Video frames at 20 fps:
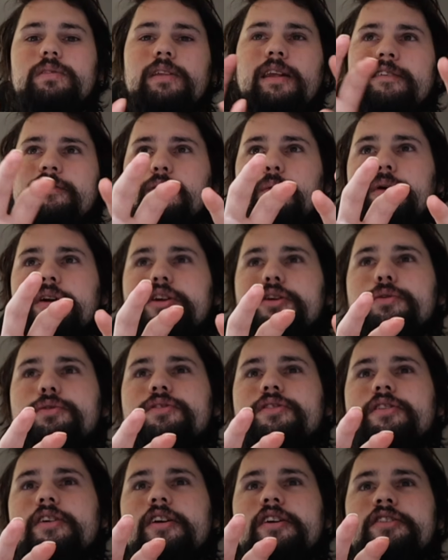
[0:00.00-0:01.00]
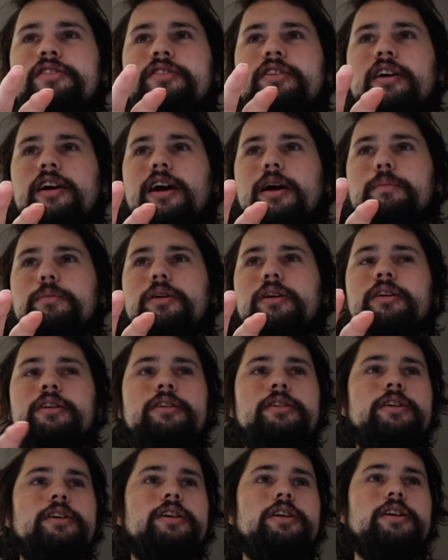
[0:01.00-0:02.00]
if I want to use this camera,
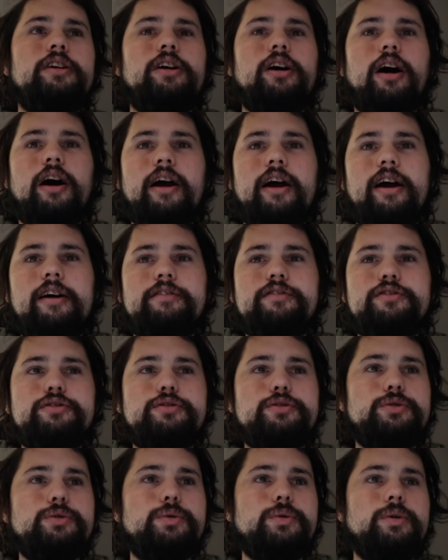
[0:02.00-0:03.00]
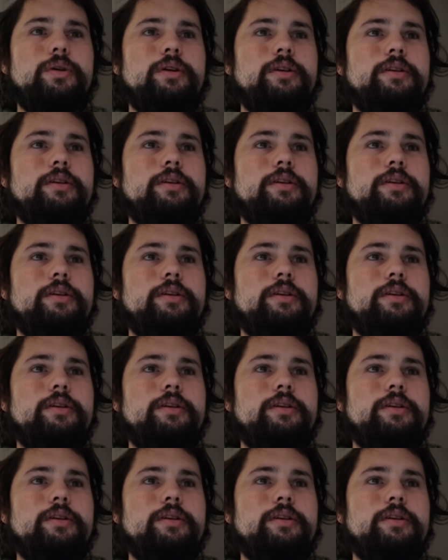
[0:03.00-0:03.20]
I have to